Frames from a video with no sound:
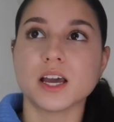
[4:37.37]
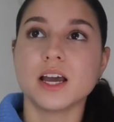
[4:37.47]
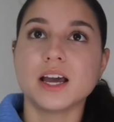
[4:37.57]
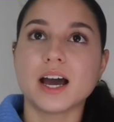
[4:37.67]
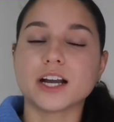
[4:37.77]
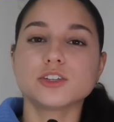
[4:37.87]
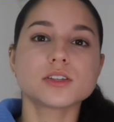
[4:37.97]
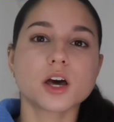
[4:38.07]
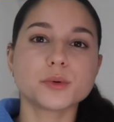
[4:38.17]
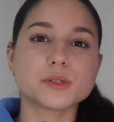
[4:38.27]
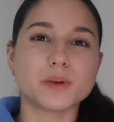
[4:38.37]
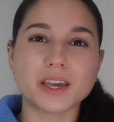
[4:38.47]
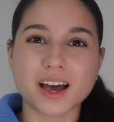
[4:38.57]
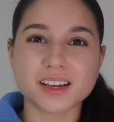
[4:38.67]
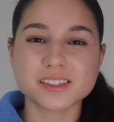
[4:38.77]
I just thought it was
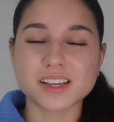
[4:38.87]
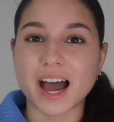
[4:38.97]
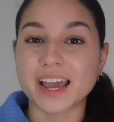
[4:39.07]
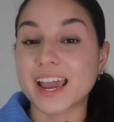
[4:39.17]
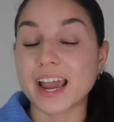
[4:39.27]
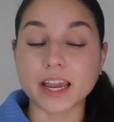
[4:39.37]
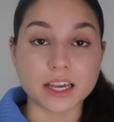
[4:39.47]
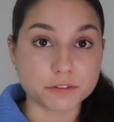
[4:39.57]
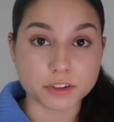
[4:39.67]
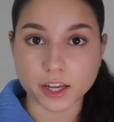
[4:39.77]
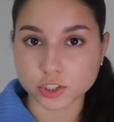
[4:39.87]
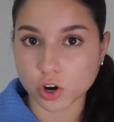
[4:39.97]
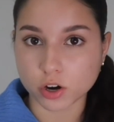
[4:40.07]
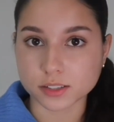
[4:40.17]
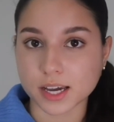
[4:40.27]
BS. I hate
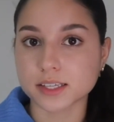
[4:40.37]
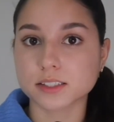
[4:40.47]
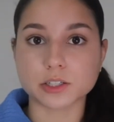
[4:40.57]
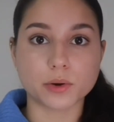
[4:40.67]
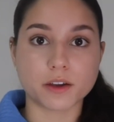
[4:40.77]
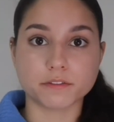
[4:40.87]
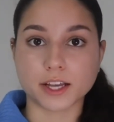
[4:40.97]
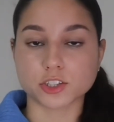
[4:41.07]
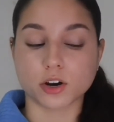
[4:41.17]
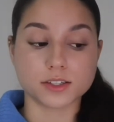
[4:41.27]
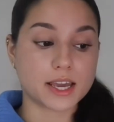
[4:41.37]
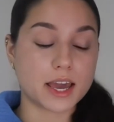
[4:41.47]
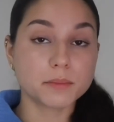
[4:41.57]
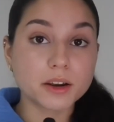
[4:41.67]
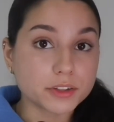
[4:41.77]
flashcards. I still hate flashcards.
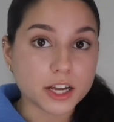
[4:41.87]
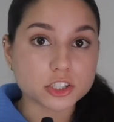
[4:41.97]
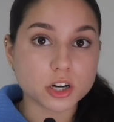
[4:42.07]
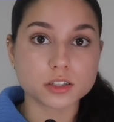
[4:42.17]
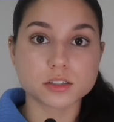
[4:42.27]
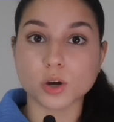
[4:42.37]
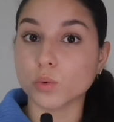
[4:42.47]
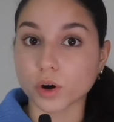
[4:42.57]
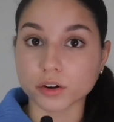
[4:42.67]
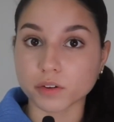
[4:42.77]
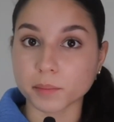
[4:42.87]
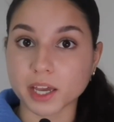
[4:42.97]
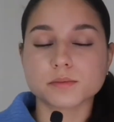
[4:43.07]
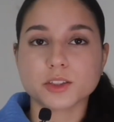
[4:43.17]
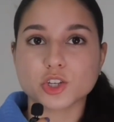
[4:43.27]
Handmade flashcards don't work for
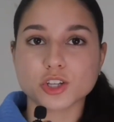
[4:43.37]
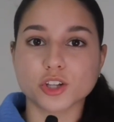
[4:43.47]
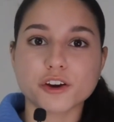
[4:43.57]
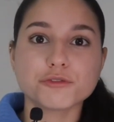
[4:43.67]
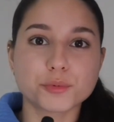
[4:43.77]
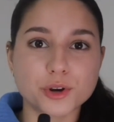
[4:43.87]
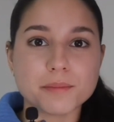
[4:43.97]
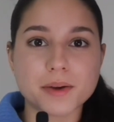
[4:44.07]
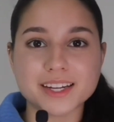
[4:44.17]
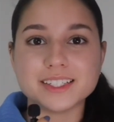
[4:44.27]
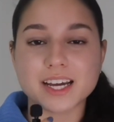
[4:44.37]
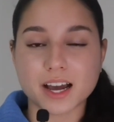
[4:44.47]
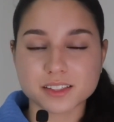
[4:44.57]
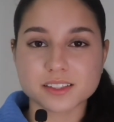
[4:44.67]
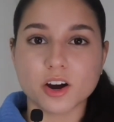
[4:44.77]
me. There's a lot of pre-made
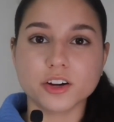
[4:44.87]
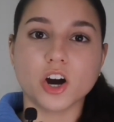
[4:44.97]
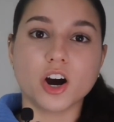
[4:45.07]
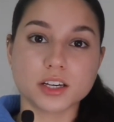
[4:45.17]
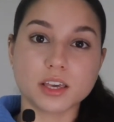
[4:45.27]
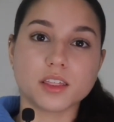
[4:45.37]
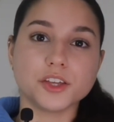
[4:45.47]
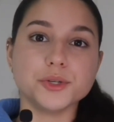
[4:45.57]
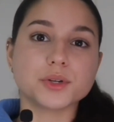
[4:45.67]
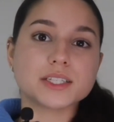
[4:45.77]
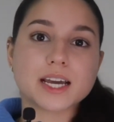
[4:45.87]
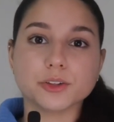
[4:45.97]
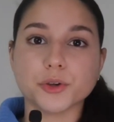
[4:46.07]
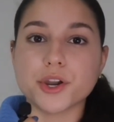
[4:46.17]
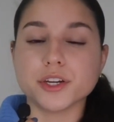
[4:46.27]
decks on Anki that you can
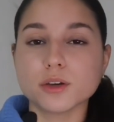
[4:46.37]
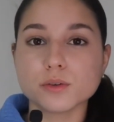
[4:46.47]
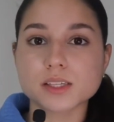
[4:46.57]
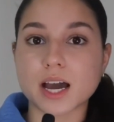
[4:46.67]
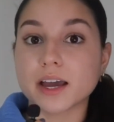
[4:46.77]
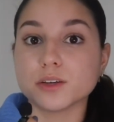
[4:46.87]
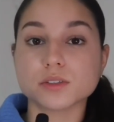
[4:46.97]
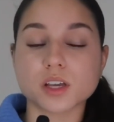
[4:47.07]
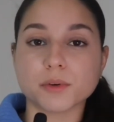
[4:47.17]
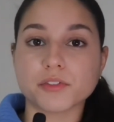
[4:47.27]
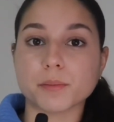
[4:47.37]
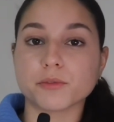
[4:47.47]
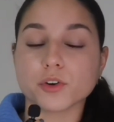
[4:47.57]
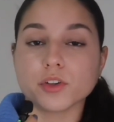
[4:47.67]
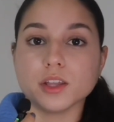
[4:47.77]
download and use. I use some of them
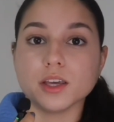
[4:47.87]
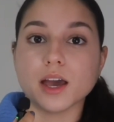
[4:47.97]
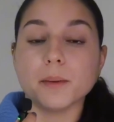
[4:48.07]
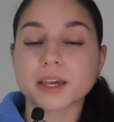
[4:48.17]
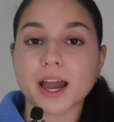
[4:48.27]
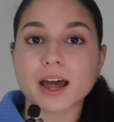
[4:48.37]
for the MCAT. I